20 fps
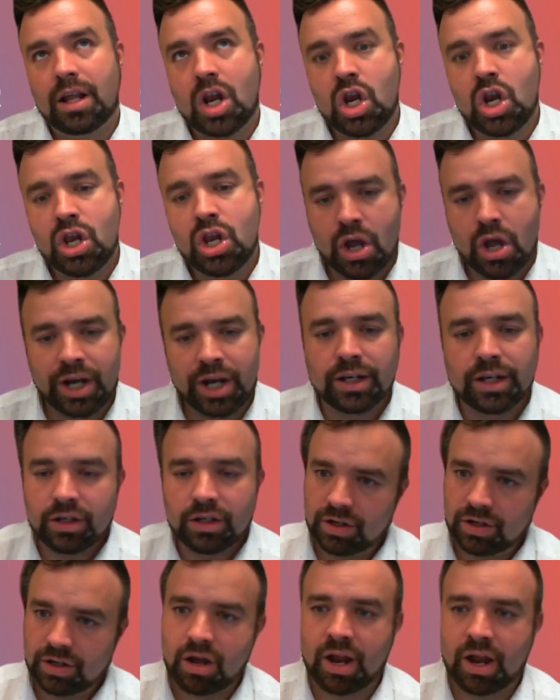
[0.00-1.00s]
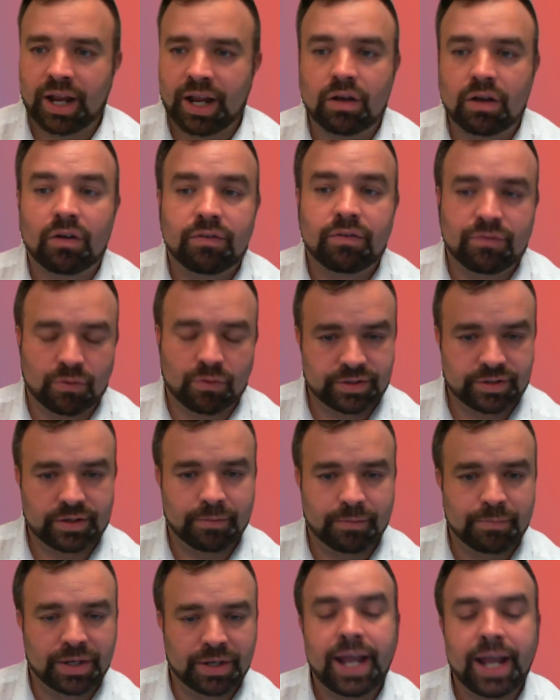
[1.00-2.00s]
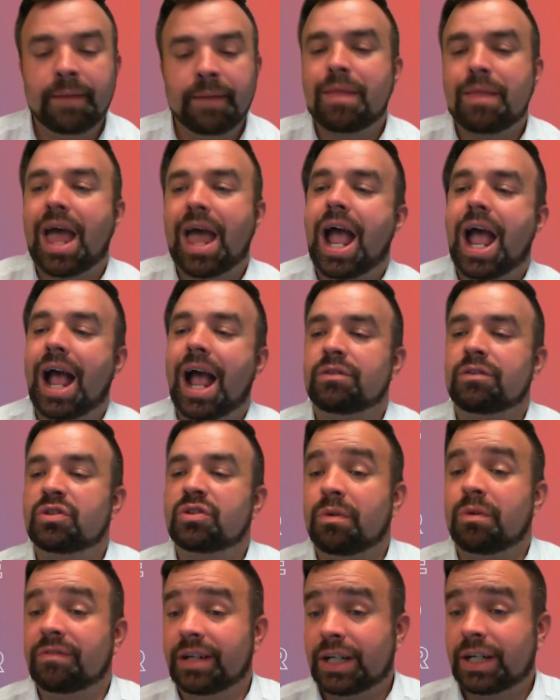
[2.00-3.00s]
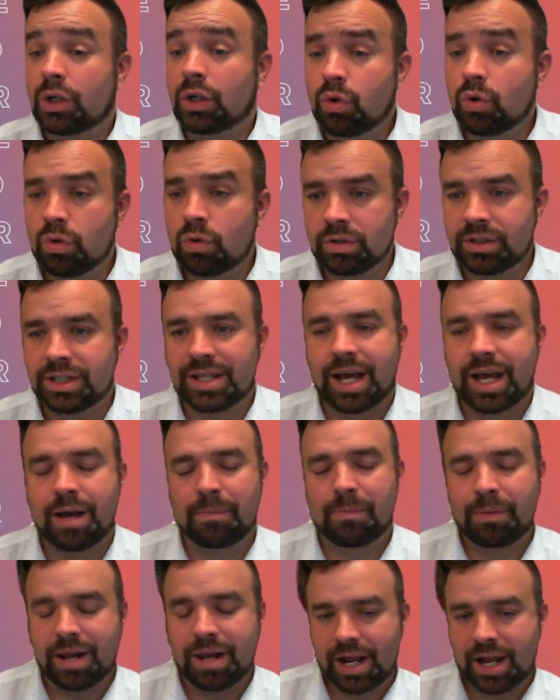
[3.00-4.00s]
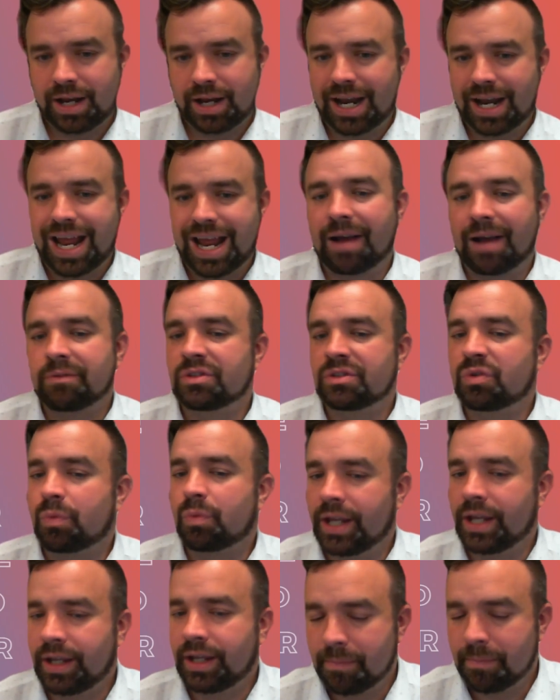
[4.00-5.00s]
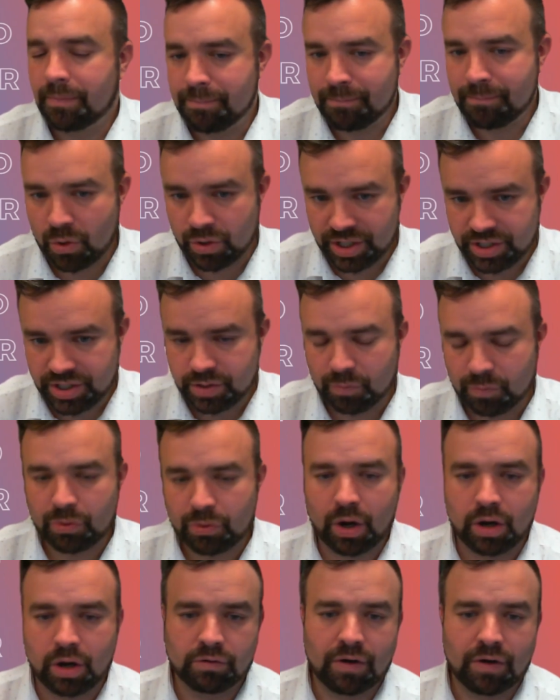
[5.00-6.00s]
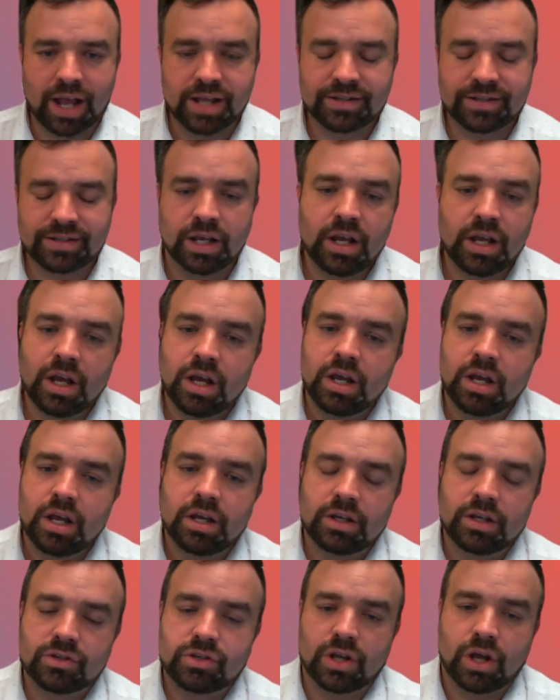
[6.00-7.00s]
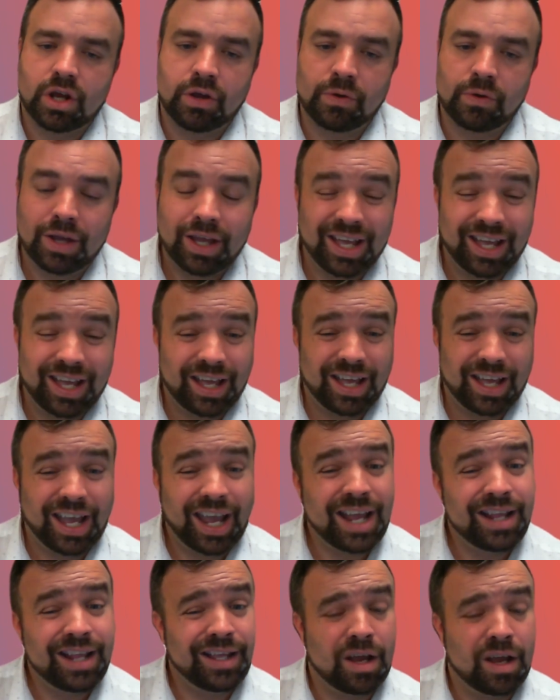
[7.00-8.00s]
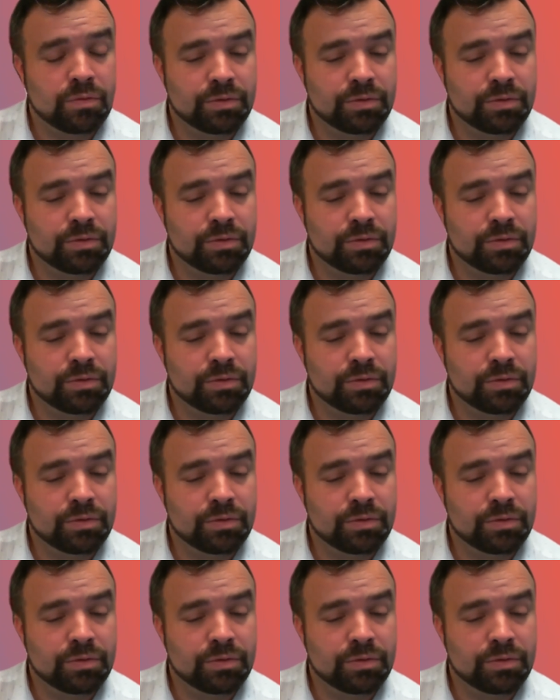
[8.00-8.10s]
learning look like for somebody? How do we record that plan, and how do we monitor progress? So In the